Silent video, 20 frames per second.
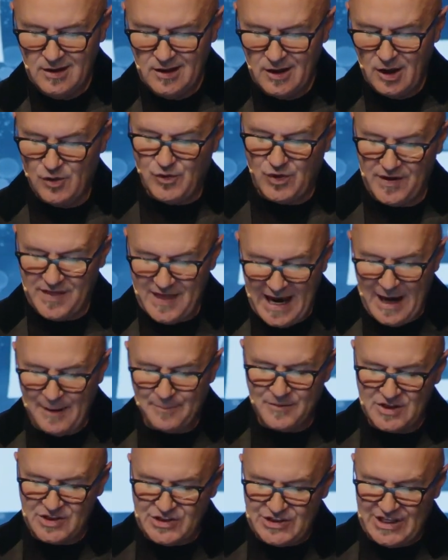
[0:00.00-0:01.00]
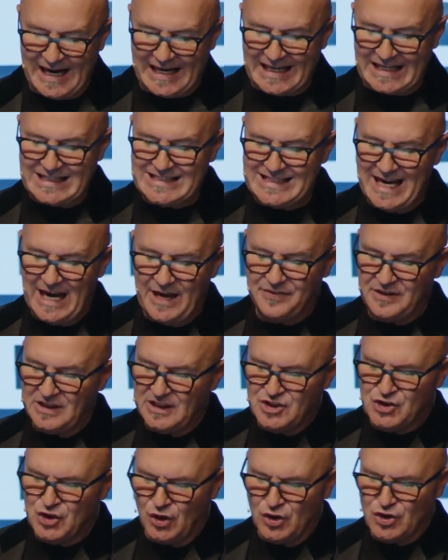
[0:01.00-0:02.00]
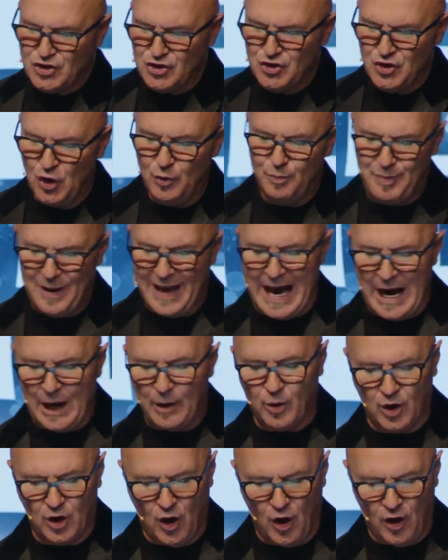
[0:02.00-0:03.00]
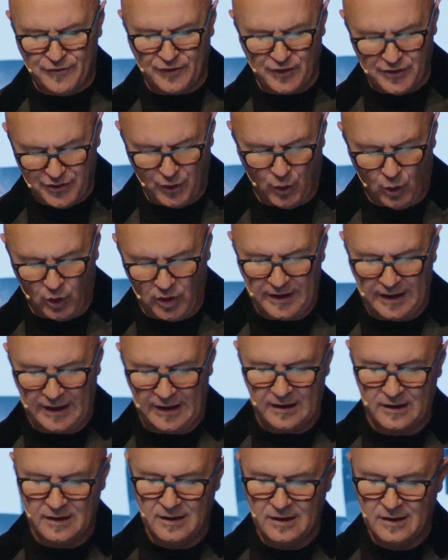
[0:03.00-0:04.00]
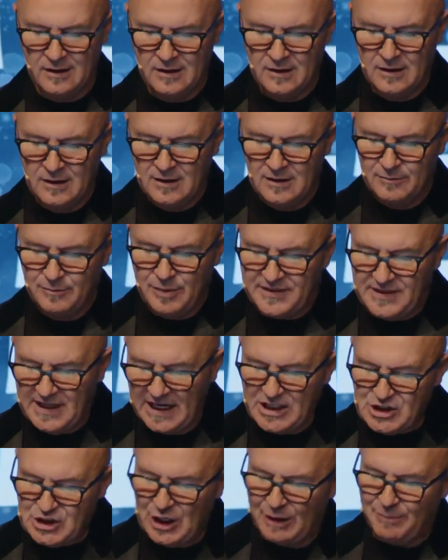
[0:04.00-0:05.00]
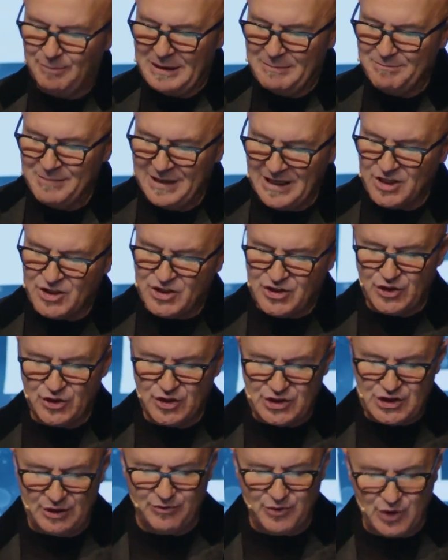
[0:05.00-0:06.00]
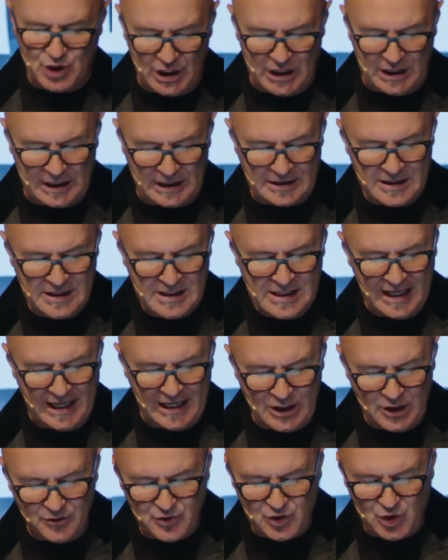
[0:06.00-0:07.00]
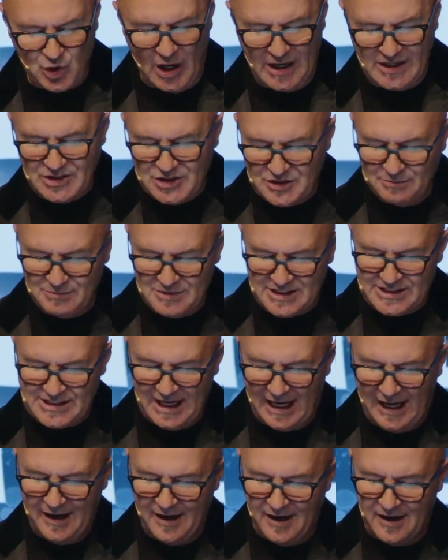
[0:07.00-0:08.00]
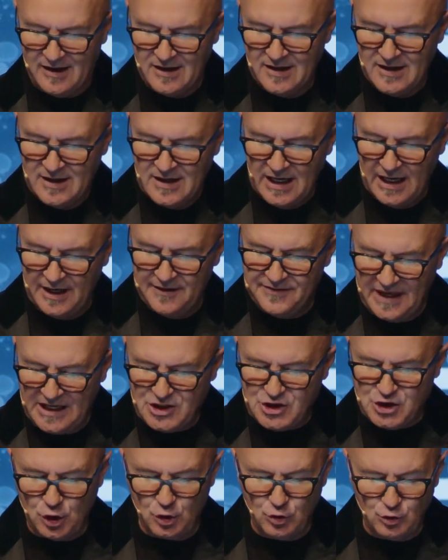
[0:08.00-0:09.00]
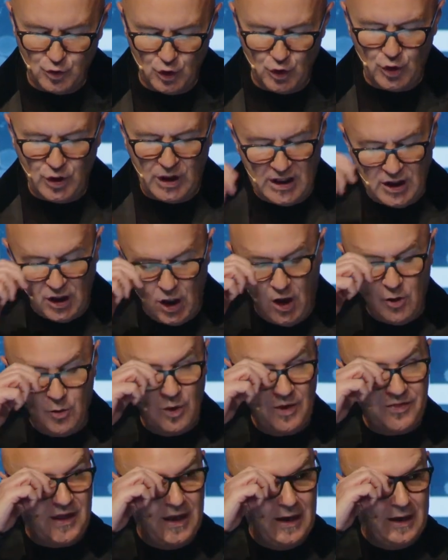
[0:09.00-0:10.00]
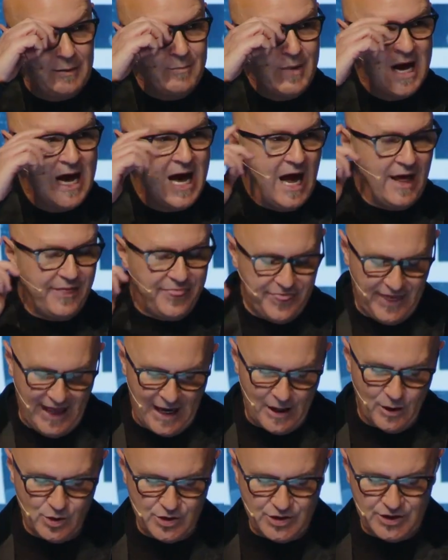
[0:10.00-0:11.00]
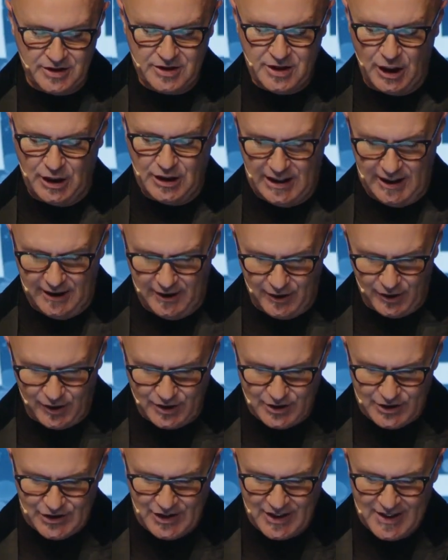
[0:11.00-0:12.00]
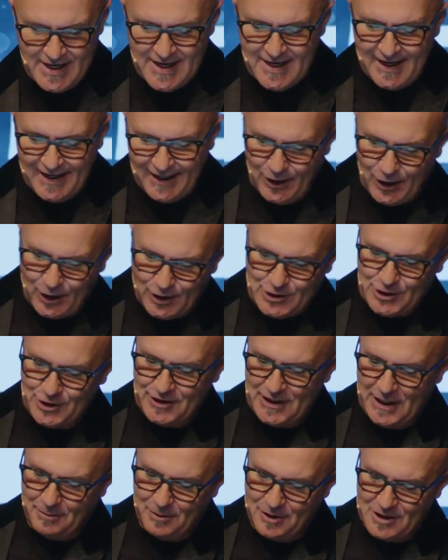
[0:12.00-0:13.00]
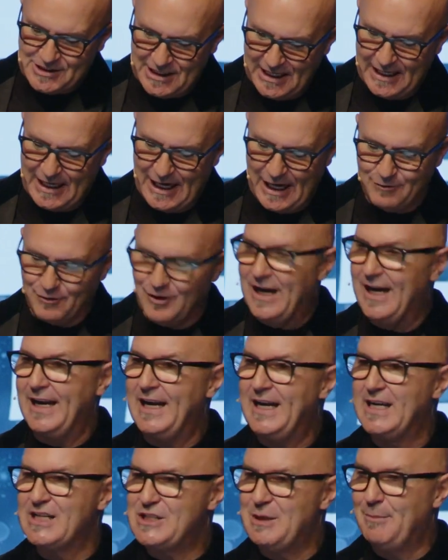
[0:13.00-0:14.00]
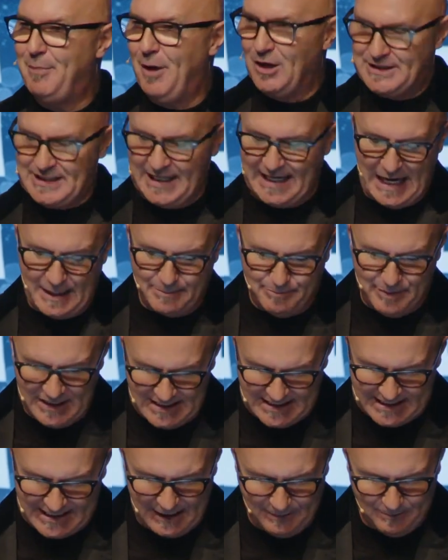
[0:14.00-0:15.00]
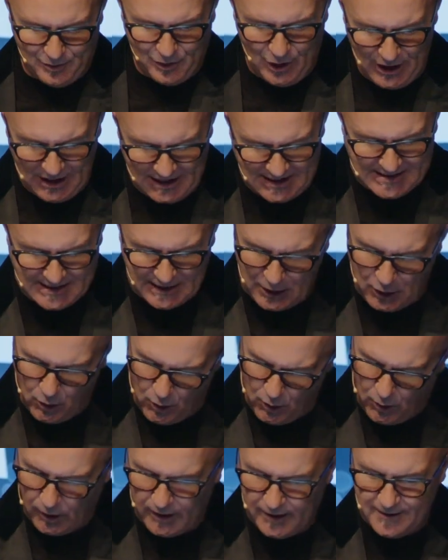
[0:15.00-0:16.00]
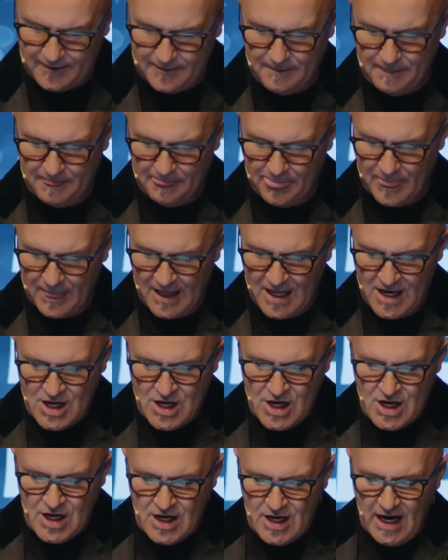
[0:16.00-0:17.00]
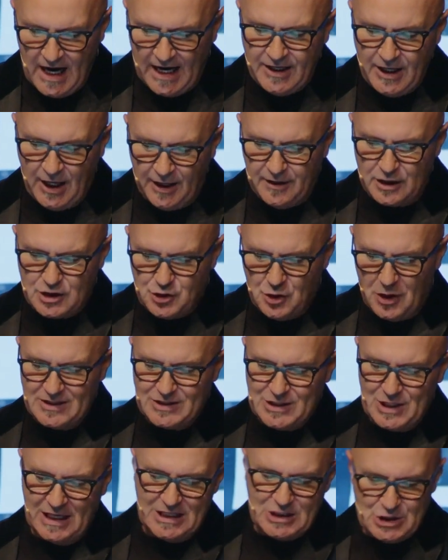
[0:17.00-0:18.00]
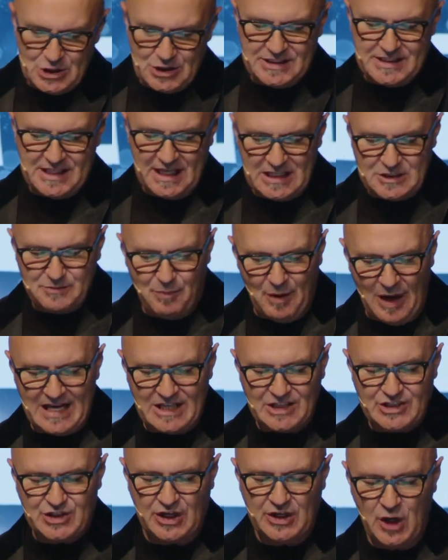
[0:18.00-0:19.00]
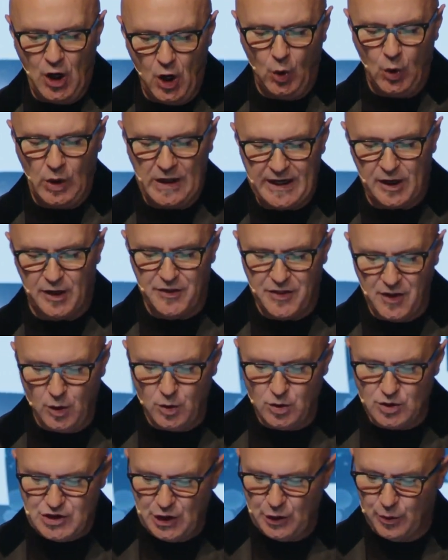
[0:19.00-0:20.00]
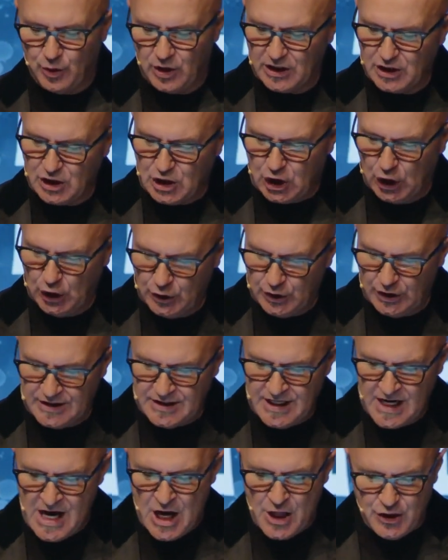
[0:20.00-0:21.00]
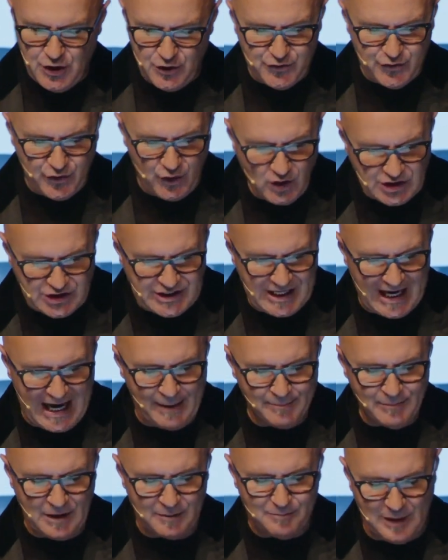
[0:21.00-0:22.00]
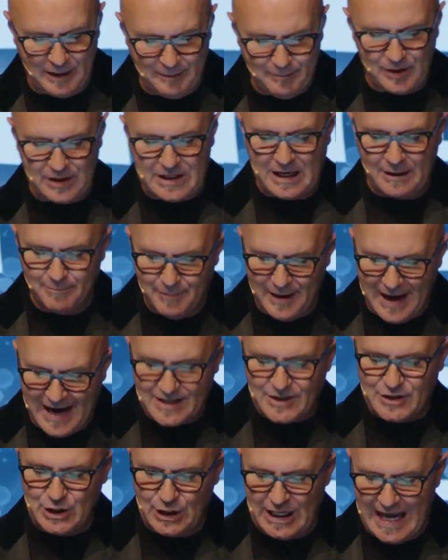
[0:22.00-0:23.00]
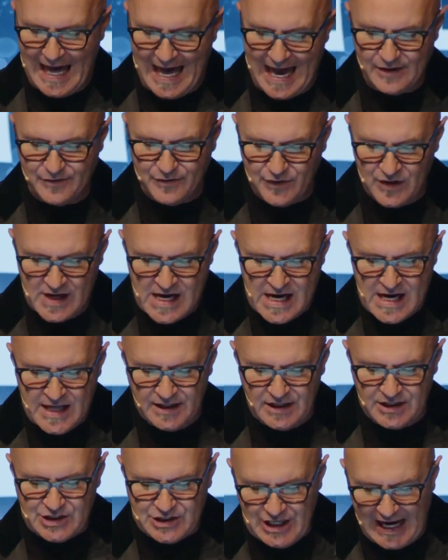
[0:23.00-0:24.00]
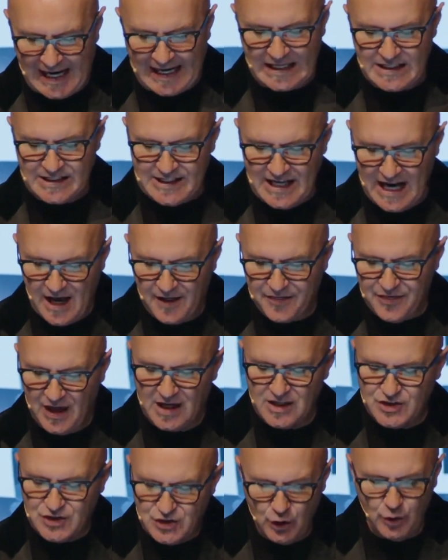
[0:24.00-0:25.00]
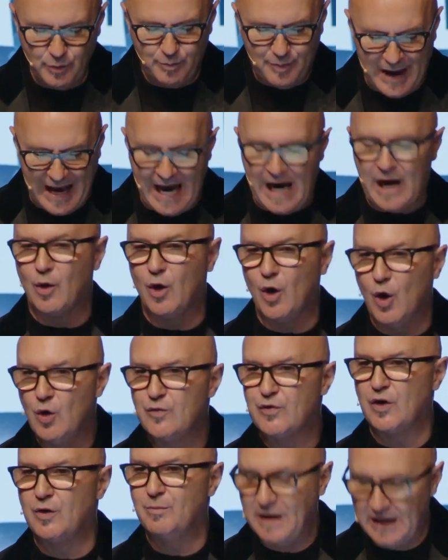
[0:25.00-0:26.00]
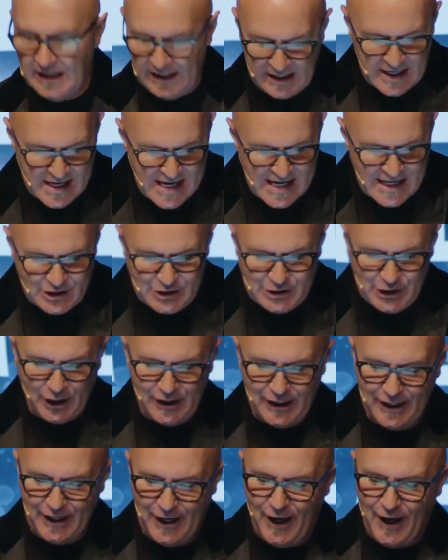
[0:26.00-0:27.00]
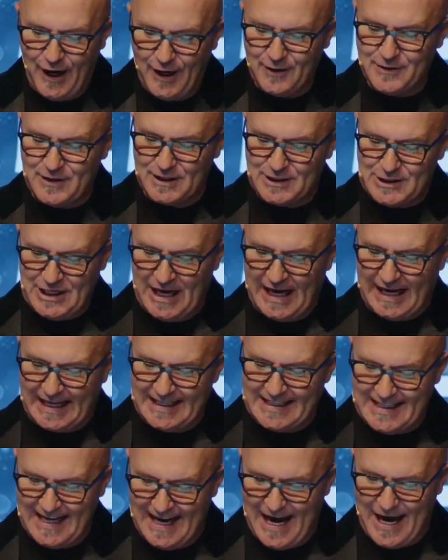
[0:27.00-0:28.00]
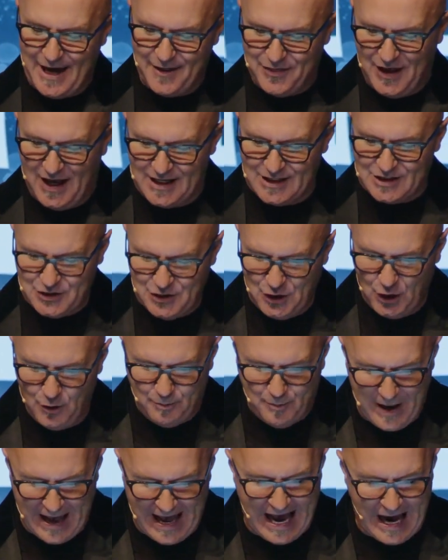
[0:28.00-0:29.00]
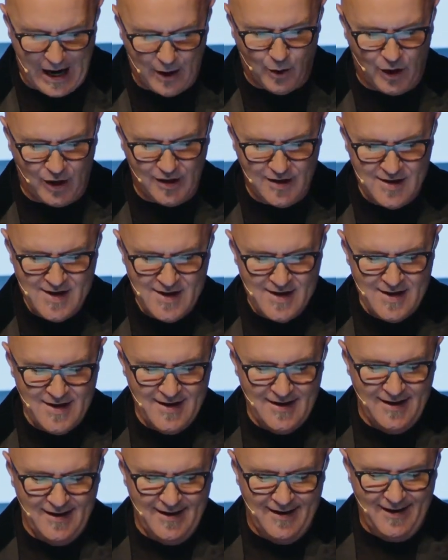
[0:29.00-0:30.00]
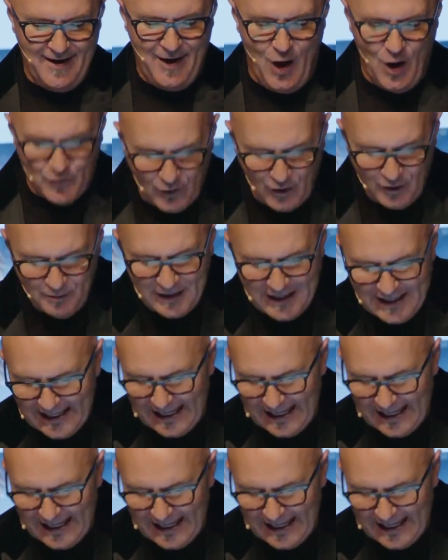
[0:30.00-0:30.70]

Over them, the second death exerts no power of authority. But they shall be ministers of God and of Christ the Messiah, and they shall rule along with him 1,000 years. Look at your neighbor and say, get ready, it's about to get busy. Praise the Lord. Another translation says, blessed and holy are those who are included the first time that people come back to life. The second death has no power over me. Shout it out, the second death has no power over me.